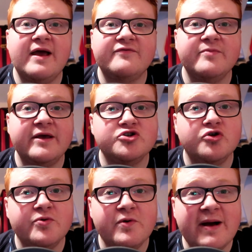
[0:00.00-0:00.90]
We have to make
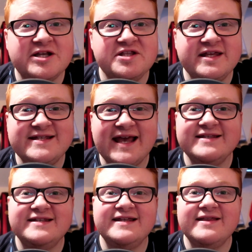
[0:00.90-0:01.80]
sure that we're matching the
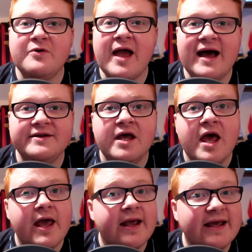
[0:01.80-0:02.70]
intensity that we had
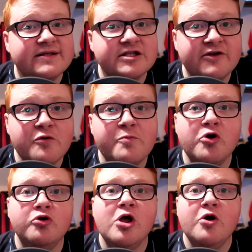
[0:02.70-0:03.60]
against
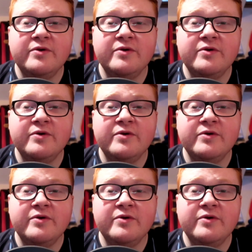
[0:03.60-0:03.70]
Liverpool.